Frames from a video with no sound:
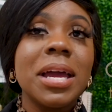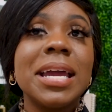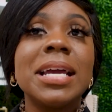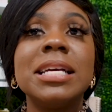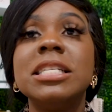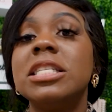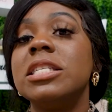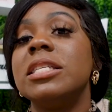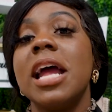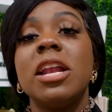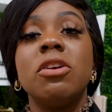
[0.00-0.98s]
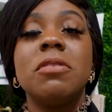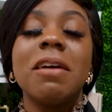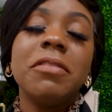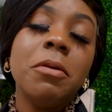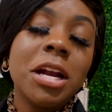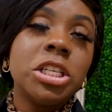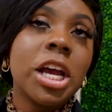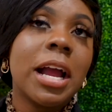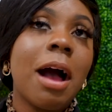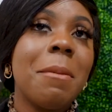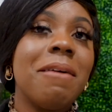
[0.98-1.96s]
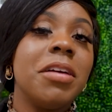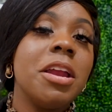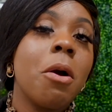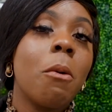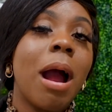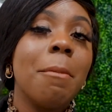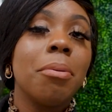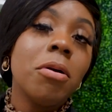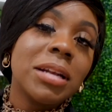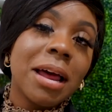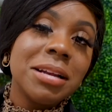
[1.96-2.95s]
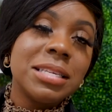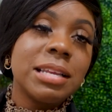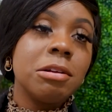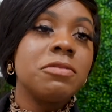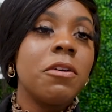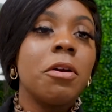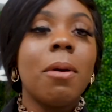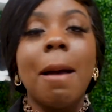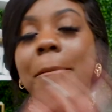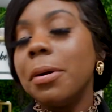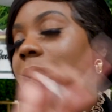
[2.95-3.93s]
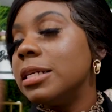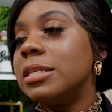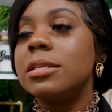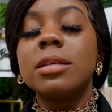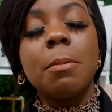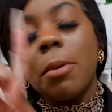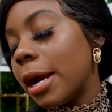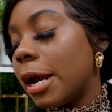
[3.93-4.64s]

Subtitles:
is, then you definitely want to check out my video where I broke down a sales funnel. I put it somewhere